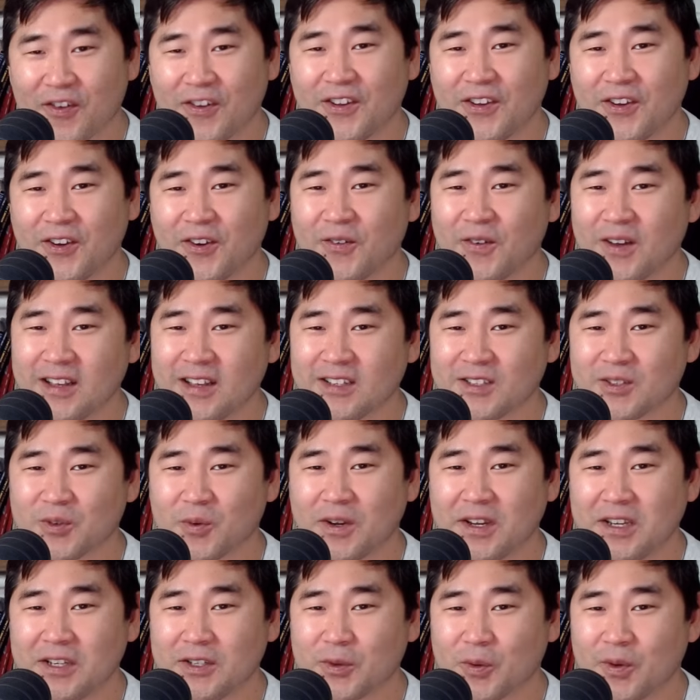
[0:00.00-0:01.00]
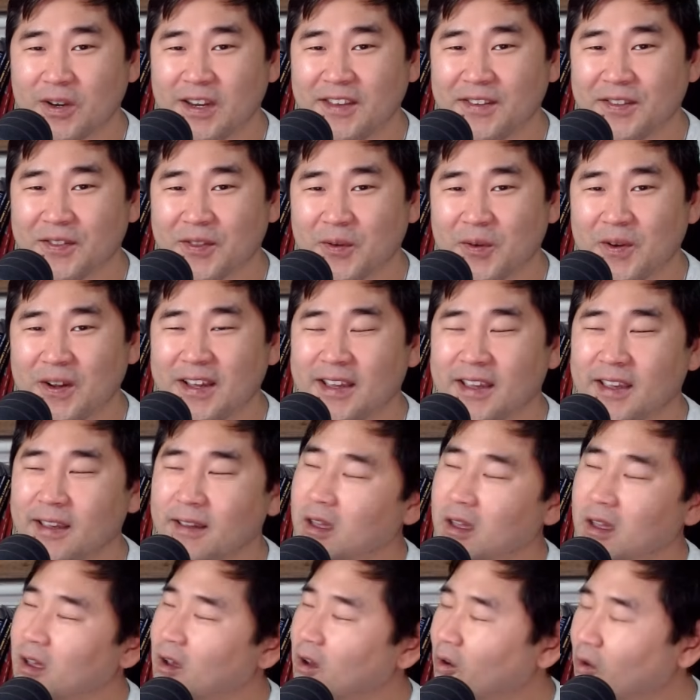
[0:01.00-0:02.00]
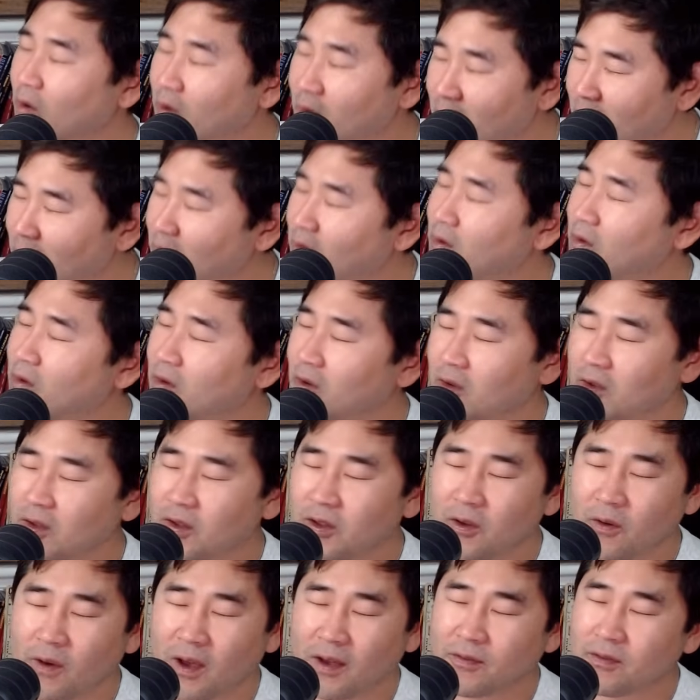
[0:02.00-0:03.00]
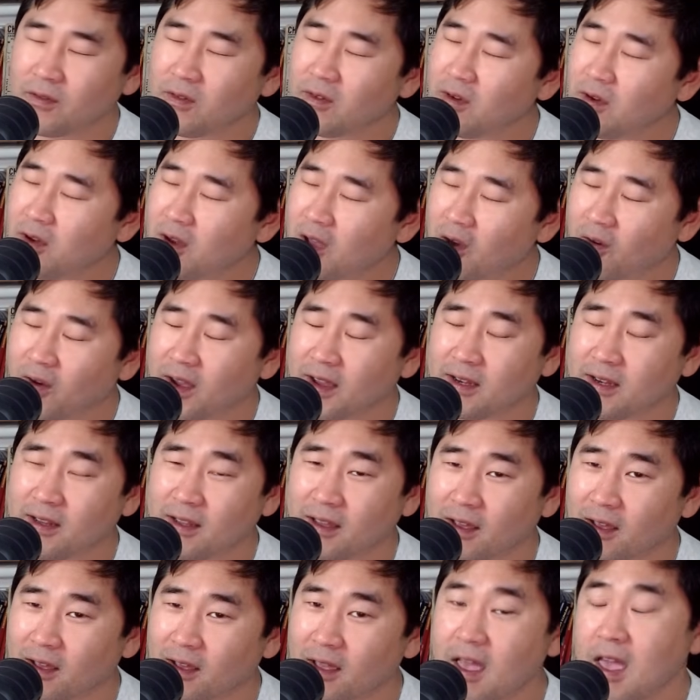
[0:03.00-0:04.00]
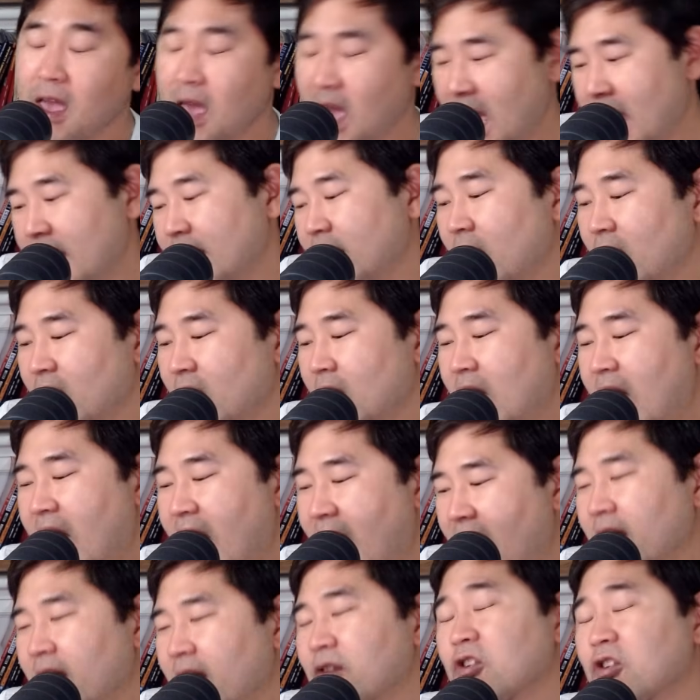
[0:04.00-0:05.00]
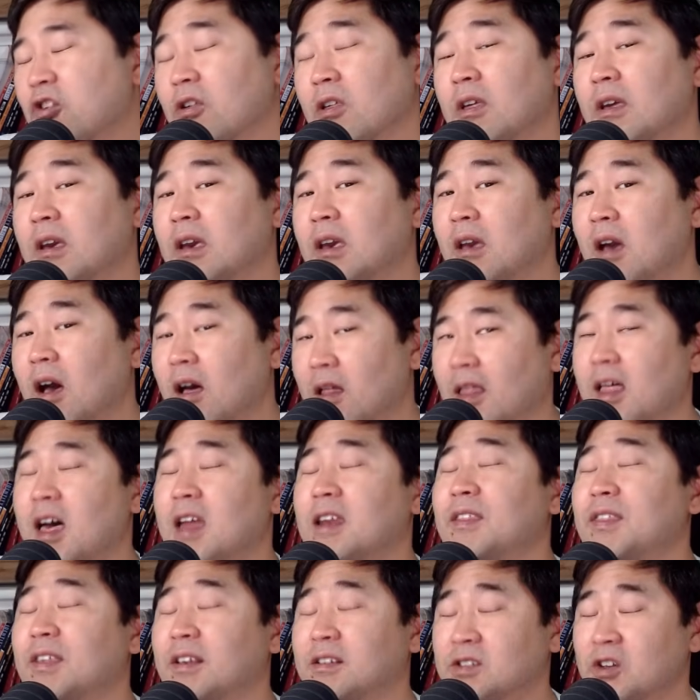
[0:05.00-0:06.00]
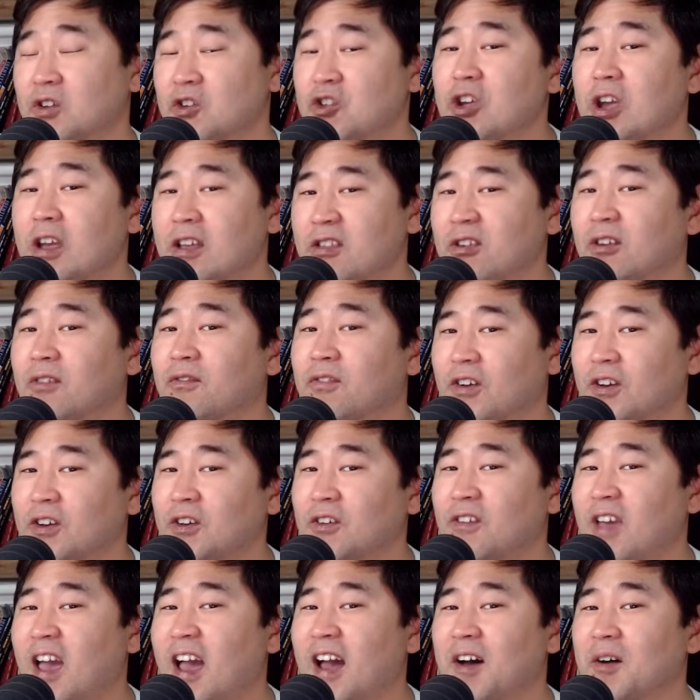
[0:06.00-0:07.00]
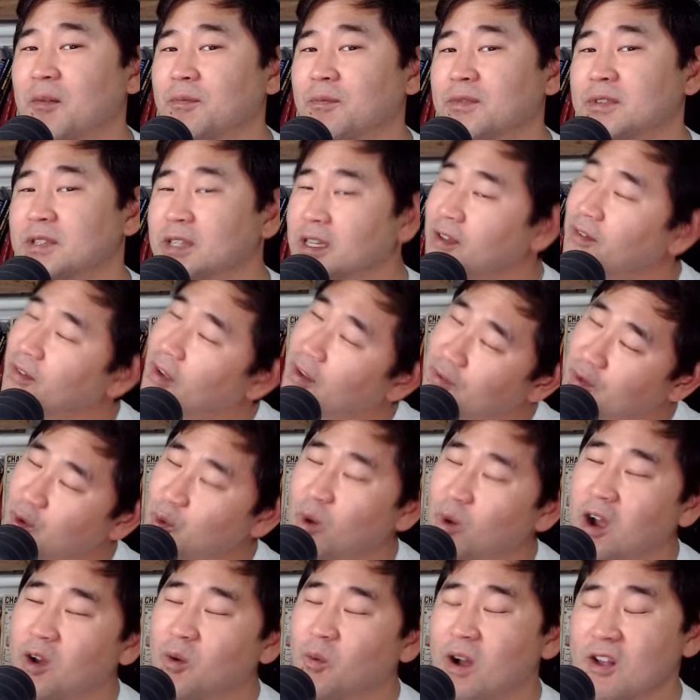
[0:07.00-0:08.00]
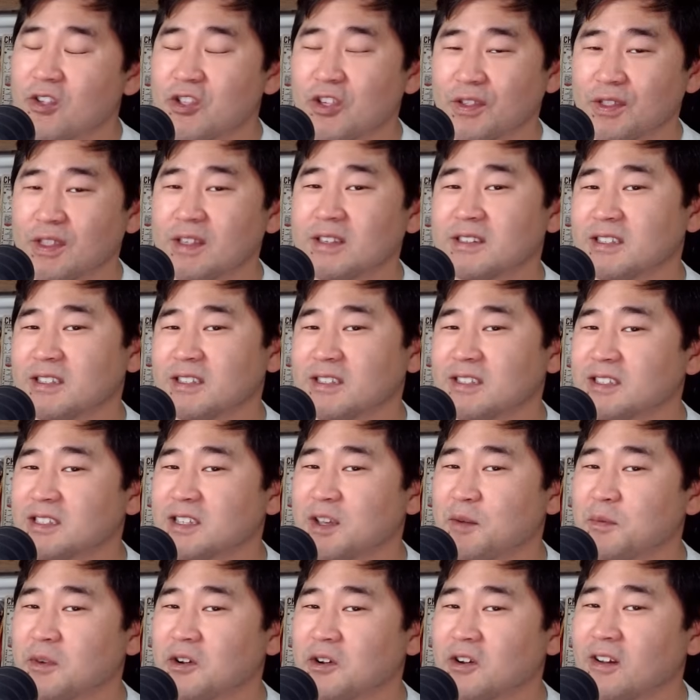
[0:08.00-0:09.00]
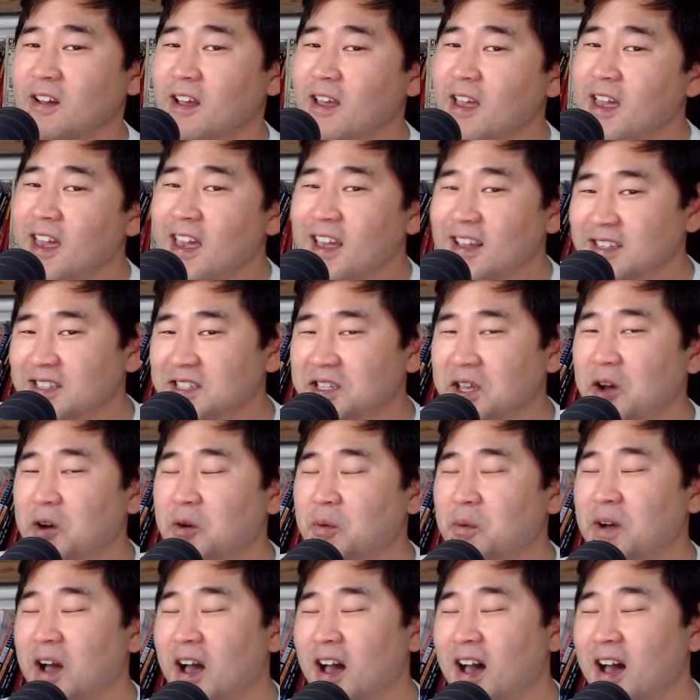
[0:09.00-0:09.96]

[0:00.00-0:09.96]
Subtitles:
you in 2023. Oh, you have no idea. And actually, a lot of things are changing for you now, if you are watching this in December. And so